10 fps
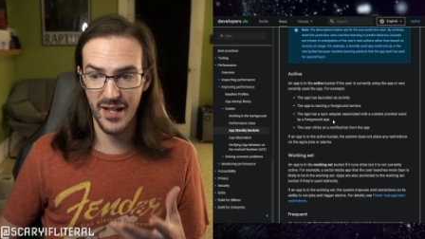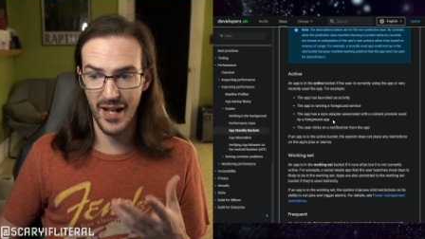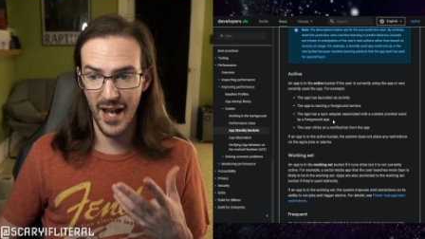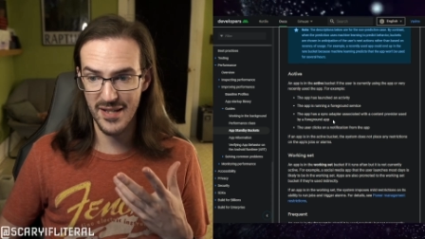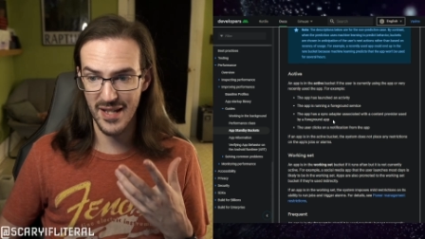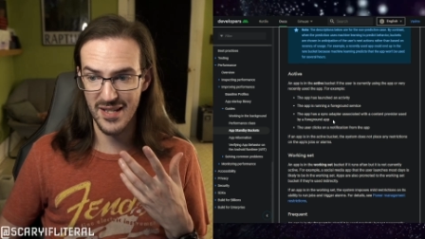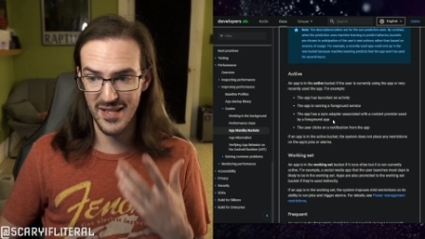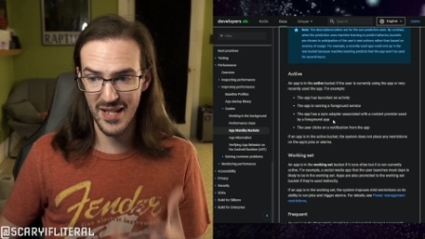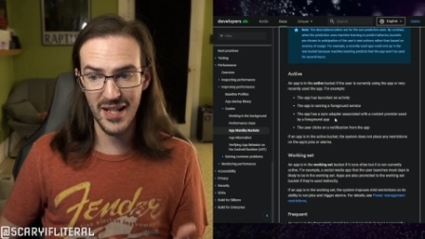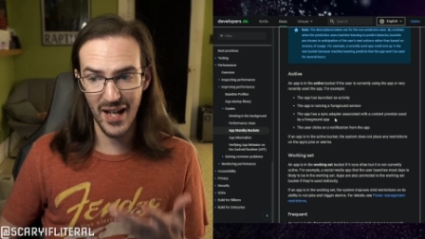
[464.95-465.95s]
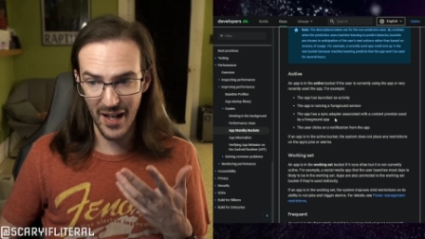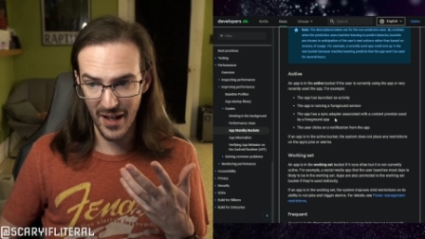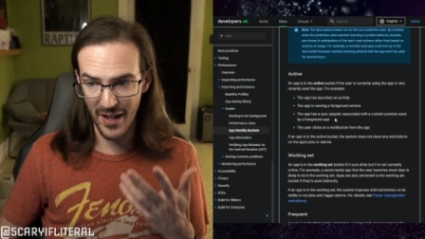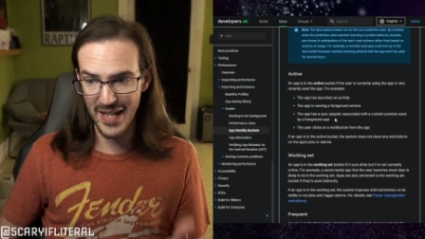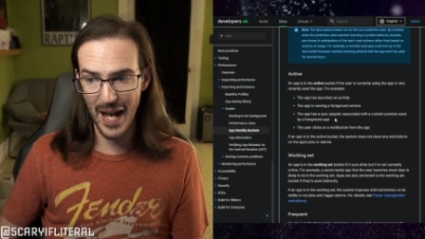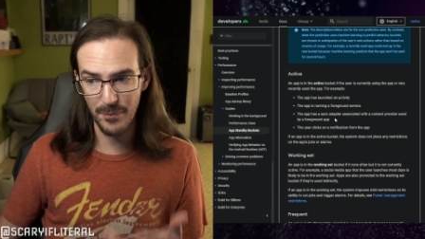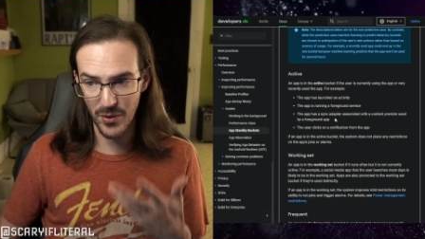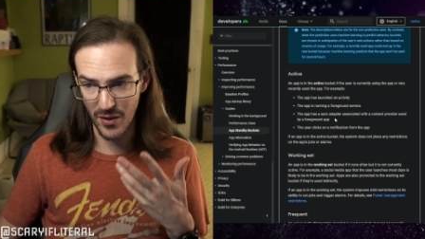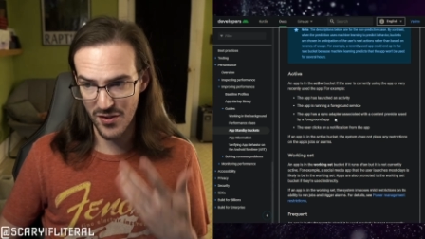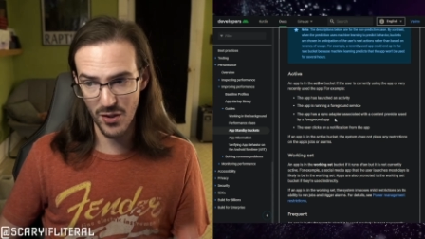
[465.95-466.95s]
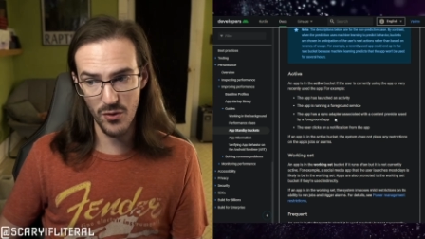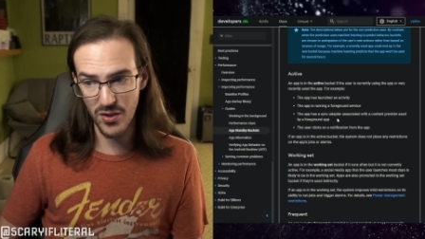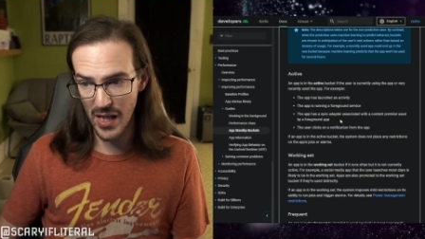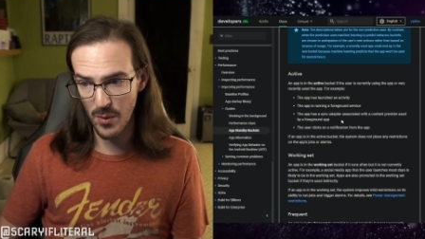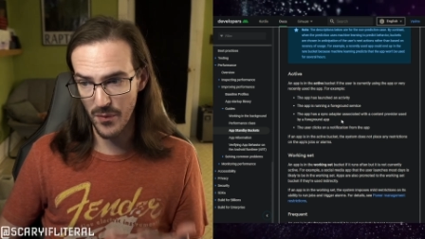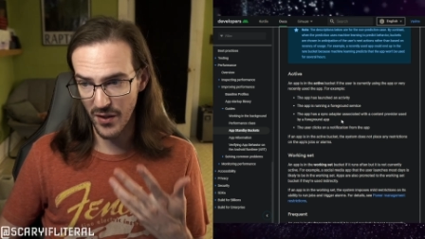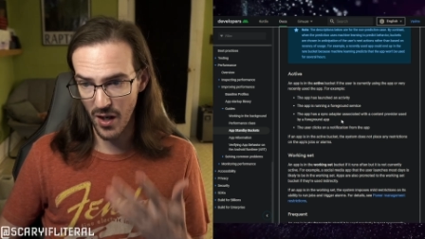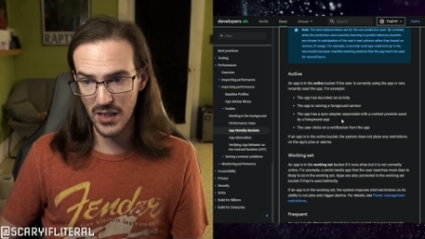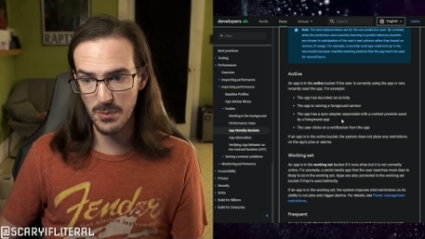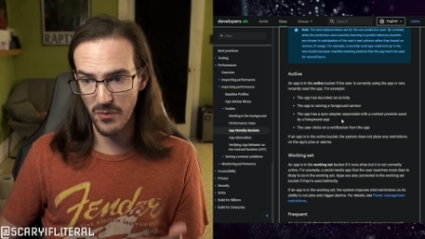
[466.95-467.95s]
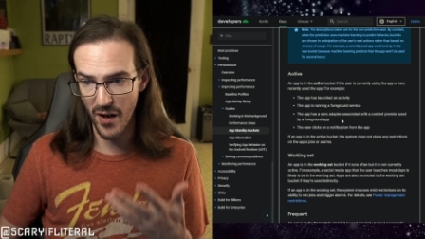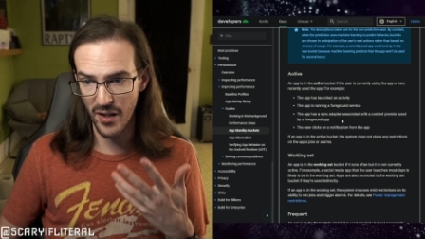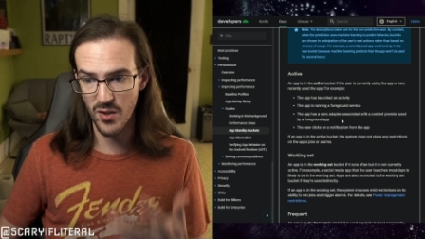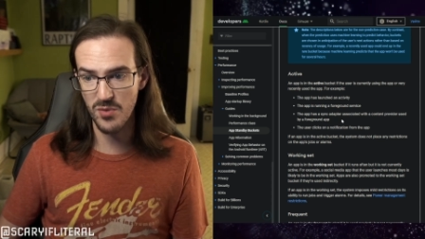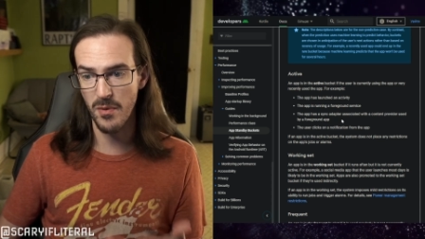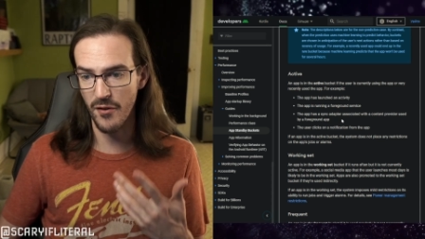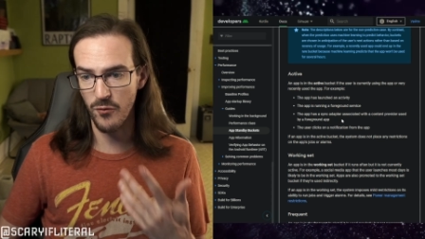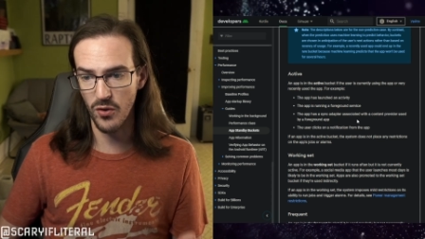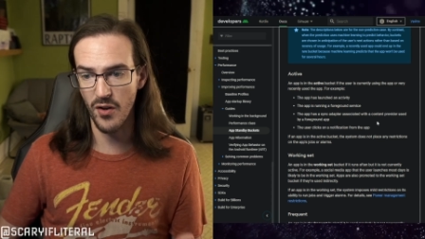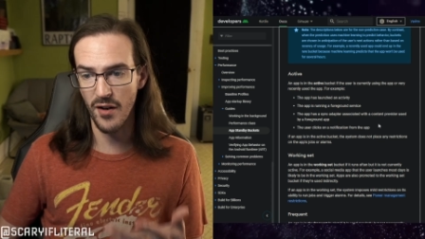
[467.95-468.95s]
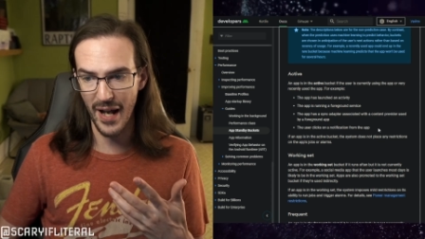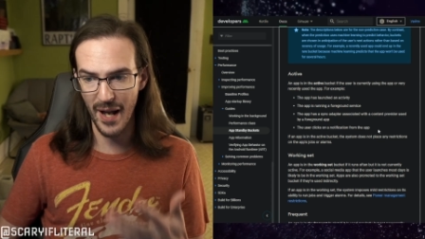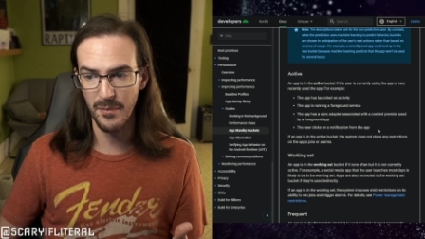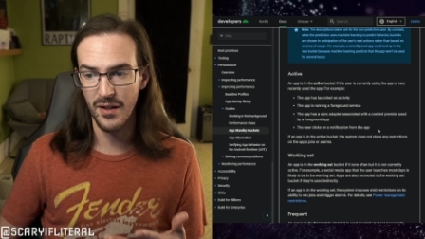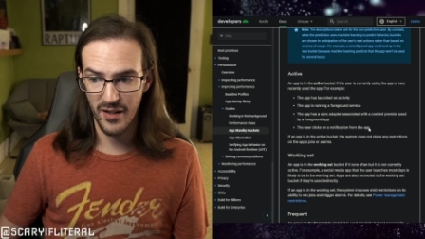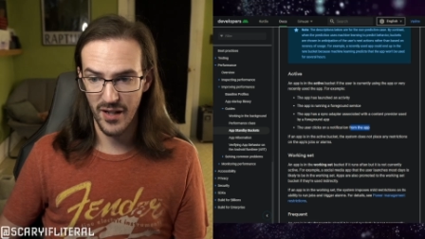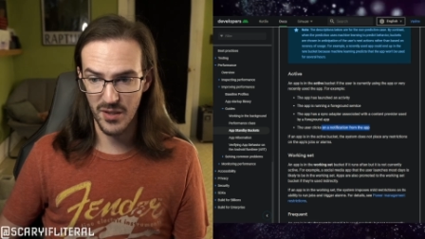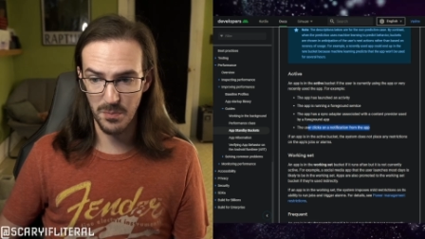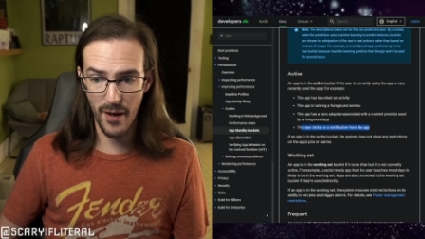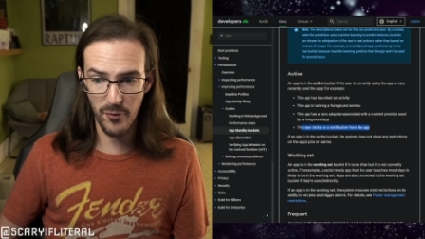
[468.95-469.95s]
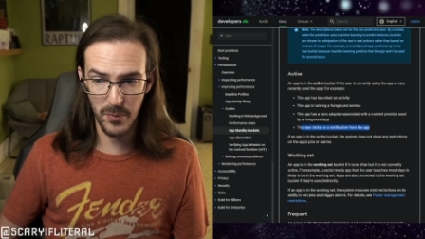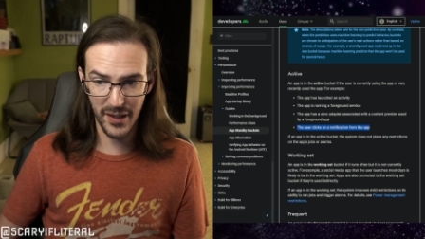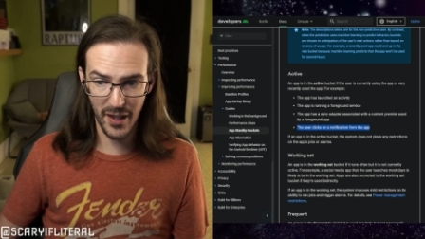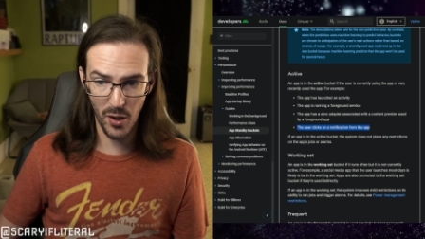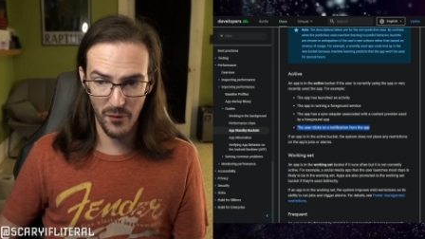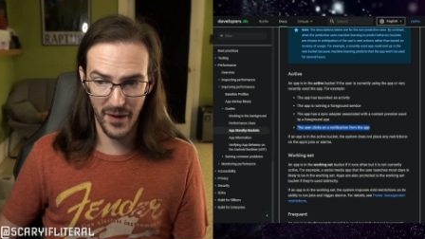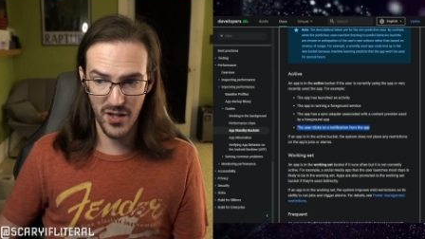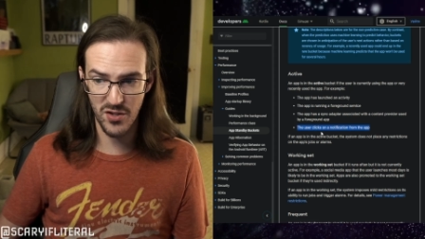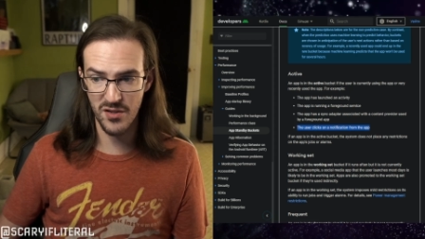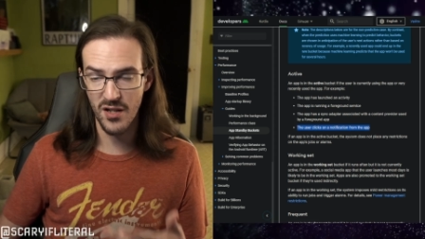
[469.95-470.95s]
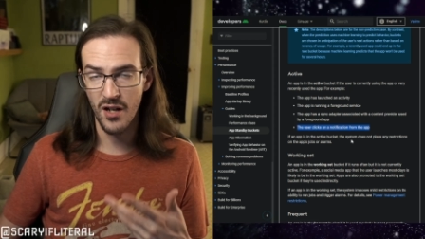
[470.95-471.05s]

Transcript: It has a sync adapter associated with the content provider used by the foreground app, and you're probably getting notifications